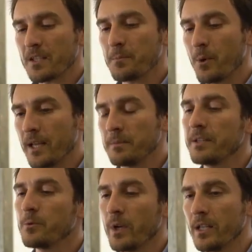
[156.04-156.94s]
spread
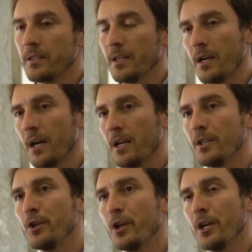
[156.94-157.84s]
between
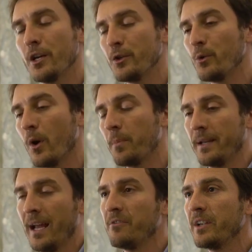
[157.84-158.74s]
Europe
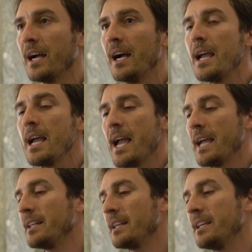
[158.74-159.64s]
and Africa,
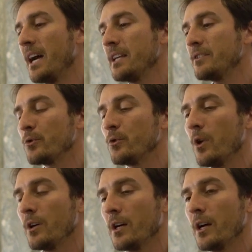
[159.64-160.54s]
and the idea is
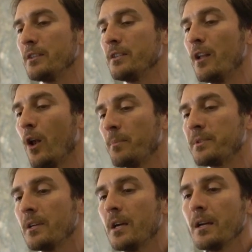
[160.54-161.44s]
to
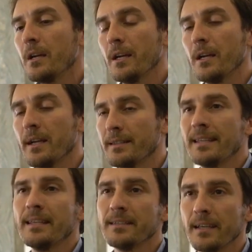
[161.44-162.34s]
develop a
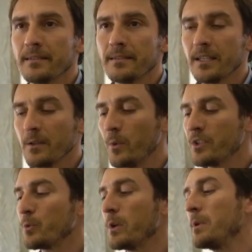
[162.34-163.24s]
data set in
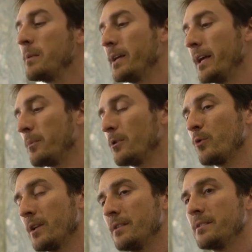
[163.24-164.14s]
which we will be able
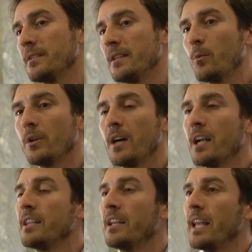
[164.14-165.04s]
to understand what
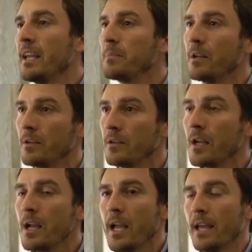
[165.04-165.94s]
are the enablers
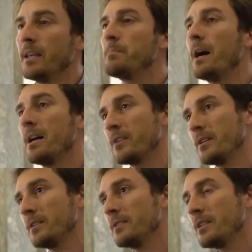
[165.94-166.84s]
and the
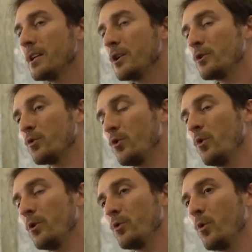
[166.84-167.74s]
barriers
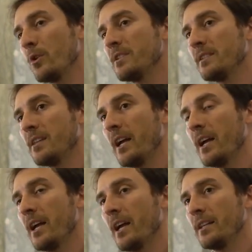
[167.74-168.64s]
towards
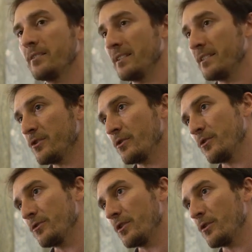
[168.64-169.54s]
a transition
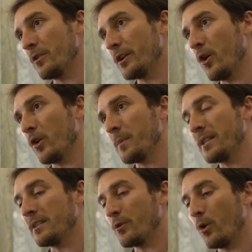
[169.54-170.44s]
to circular
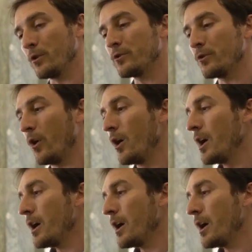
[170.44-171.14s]
economy that also